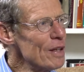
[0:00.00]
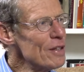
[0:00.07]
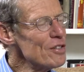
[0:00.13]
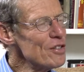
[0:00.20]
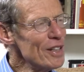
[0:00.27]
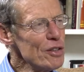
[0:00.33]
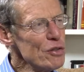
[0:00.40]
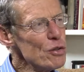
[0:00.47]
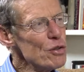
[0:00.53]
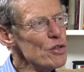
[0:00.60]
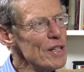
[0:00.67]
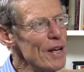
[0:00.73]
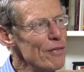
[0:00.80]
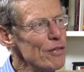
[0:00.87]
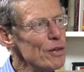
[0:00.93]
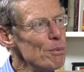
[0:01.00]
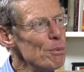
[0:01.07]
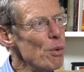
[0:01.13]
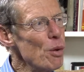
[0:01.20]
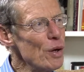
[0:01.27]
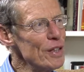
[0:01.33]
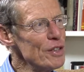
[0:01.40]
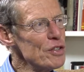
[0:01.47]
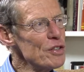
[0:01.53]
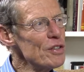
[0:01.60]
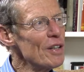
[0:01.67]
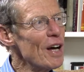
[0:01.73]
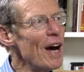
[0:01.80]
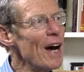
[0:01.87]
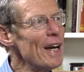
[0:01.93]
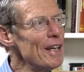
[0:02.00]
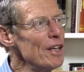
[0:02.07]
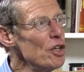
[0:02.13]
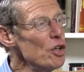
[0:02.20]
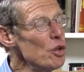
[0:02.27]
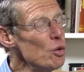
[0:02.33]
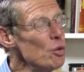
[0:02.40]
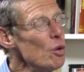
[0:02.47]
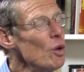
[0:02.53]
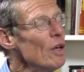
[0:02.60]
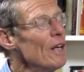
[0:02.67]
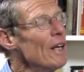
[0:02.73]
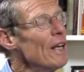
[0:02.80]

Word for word: six or seven points IQ